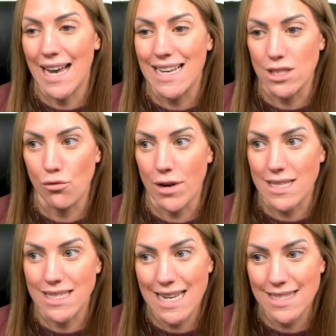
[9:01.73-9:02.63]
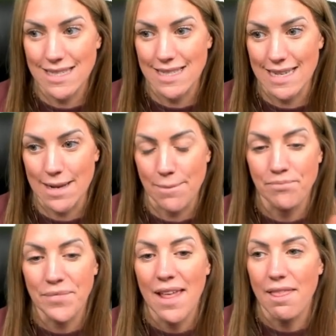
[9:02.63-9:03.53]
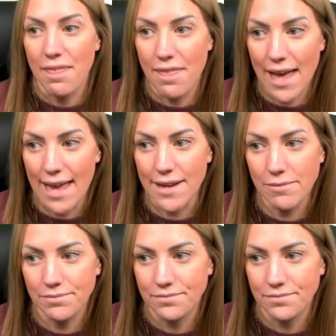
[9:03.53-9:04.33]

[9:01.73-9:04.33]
has greater density. Then